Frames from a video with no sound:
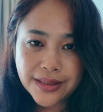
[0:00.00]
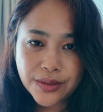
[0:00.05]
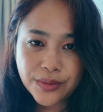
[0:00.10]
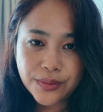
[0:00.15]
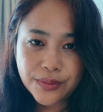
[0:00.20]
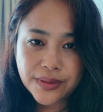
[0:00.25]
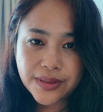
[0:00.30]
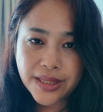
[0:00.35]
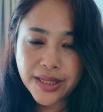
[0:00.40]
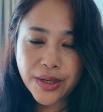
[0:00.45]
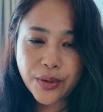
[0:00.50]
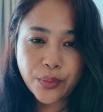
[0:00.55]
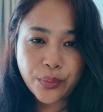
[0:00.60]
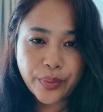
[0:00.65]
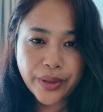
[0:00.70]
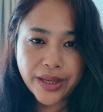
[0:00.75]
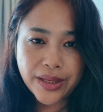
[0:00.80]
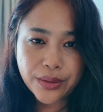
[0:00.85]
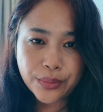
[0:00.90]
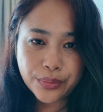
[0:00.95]
to take
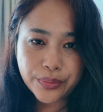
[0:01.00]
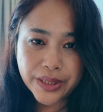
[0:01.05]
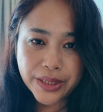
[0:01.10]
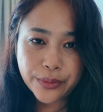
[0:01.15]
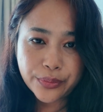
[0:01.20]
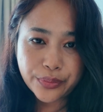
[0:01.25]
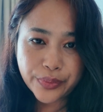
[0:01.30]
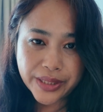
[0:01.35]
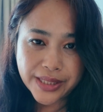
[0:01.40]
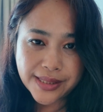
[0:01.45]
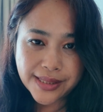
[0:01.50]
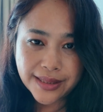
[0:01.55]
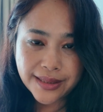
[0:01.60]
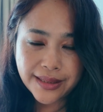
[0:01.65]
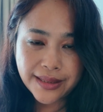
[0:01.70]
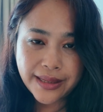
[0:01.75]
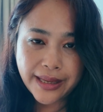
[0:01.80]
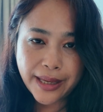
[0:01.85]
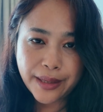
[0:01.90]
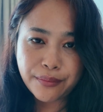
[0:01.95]
away the real
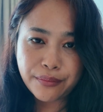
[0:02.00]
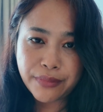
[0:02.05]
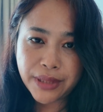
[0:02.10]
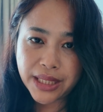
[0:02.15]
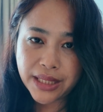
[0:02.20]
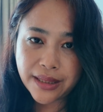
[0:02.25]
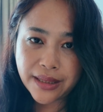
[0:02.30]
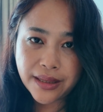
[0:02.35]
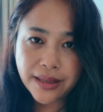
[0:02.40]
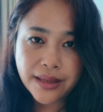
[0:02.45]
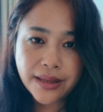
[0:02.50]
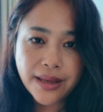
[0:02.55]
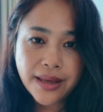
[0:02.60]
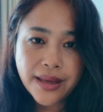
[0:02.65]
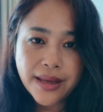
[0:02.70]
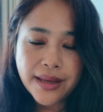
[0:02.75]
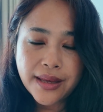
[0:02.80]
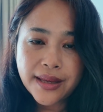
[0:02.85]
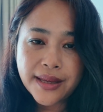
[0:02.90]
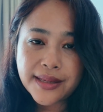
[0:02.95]
reason and meaning,
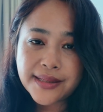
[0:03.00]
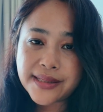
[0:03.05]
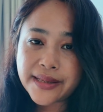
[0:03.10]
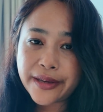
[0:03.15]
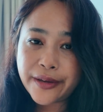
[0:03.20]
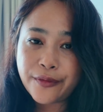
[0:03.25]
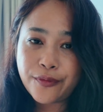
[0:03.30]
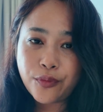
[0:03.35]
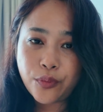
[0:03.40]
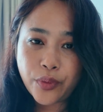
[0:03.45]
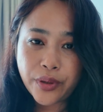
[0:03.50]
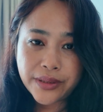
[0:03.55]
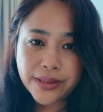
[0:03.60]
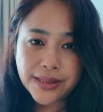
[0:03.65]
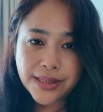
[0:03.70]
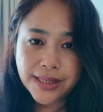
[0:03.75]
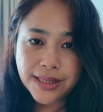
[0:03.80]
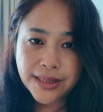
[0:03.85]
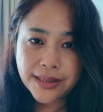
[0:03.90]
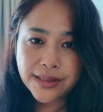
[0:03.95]
as I have
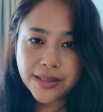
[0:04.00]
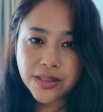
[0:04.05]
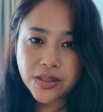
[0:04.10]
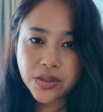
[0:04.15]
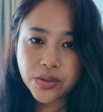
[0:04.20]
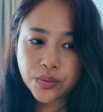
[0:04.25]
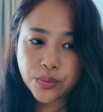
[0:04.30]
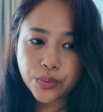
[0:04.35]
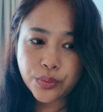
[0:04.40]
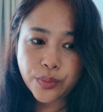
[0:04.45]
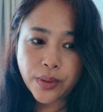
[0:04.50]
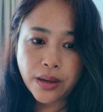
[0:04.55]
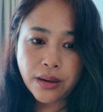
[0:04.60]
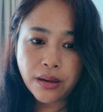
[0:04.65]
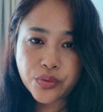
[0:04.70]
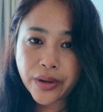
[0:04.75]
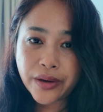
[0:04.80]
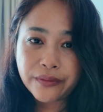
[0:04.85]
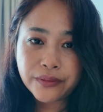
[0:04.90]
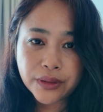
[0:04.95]
wanted to
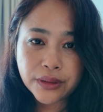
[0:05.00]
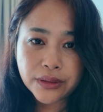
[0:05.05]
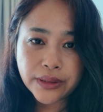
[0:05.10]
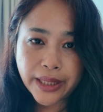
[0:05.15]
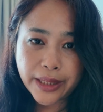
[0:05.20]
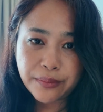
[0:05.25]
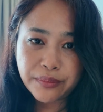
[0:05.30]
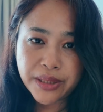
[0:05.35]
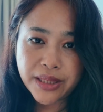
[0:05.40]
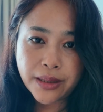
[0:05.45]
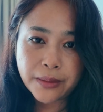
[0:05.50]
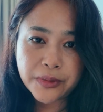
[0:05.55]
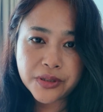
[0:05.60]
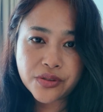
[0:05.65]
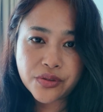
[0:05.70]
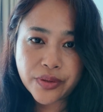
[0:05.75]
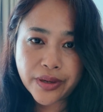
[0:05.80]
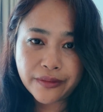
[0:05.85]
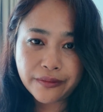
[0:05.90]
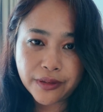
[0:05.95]
travel and become a
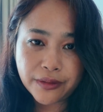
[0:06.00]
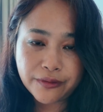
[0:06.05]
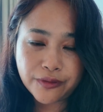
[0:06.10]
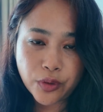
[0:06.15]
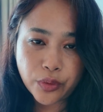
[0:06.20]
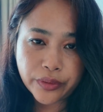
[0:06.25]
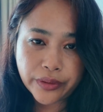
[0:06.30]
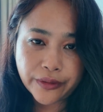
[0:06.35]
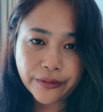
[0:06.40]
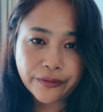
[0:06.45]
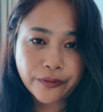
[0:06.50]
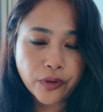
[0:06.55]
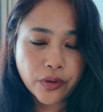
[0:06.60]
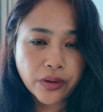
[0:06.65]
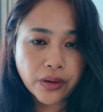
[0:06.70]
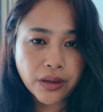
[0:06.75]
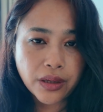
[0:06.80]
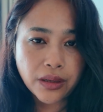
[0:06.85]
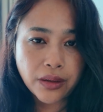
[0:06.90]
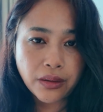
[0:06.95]
travel vlogger
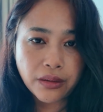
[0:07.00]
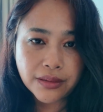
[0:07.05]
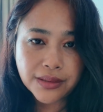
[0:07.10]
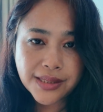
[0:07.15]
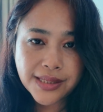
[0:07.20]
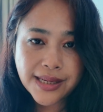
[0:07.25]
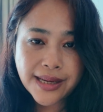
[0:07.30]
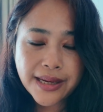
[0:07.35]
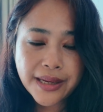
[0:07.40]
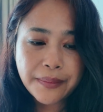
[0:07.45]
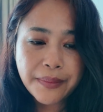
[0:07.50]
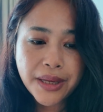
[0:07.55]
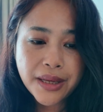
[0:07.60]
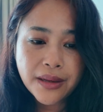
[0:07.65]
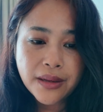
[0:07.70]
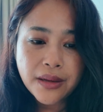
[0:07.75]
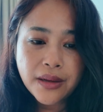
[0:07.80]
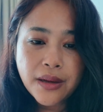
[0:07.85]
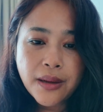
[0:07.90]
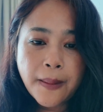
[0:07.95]
for a long time.
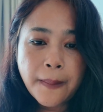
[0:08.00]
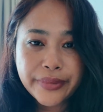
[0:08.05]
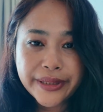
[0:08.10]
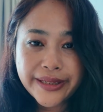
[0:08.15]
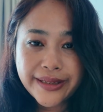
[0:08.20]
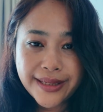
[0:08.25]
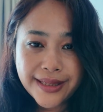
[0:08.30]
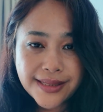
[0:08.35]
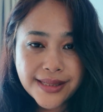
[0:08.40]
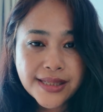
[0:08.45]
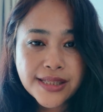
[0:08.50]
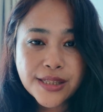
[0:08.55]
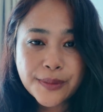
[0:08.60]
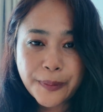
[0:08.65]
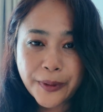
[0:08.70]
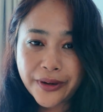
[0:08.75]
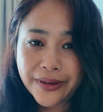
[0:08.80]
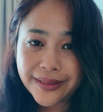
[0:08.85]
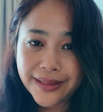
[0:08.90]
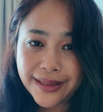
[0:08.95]
But it is the
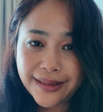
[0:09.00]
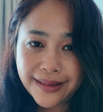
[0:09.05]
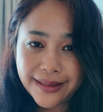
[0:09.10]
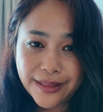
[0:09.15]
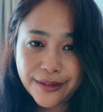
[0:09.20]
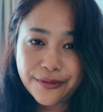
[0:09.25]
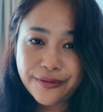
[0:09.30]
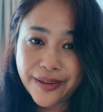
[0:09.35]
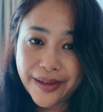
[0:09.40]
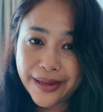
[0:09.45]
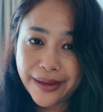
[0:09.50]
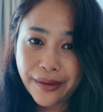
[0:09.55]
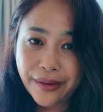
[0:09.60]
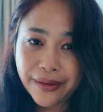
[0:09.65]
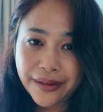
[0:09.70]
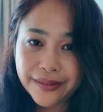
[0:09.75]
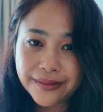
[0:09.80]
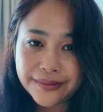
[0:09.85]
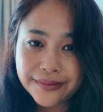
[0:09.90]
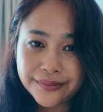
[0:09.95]
spark that lit the
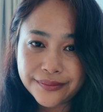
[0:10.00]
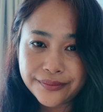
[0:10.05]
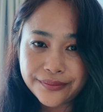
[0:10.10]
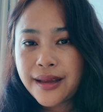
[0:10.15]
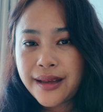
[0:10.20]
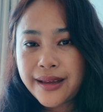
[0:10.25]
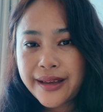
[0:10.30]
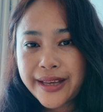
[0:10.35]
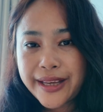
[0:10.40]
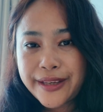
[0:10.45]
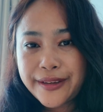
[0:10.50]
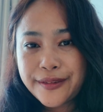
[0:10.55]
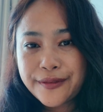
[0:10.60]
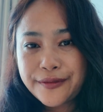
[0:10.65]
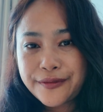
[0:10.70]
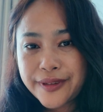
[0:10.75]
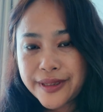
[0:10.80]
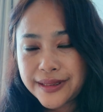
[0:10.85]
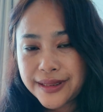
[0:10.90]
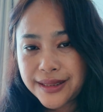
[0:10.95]
fire. I
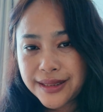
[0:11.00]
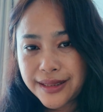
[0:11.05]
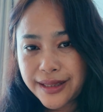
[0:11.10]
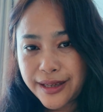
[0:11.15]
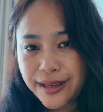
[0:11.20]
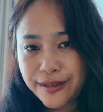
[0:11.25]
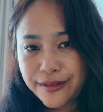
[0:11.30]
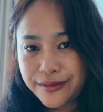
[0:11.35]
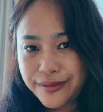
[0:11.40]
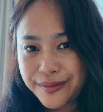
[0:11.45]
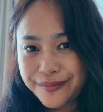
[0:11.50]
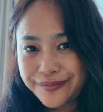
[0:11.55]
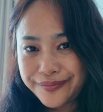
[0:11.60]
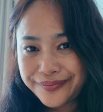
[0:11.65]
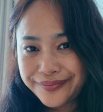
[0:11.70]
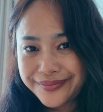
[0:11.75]
fell in love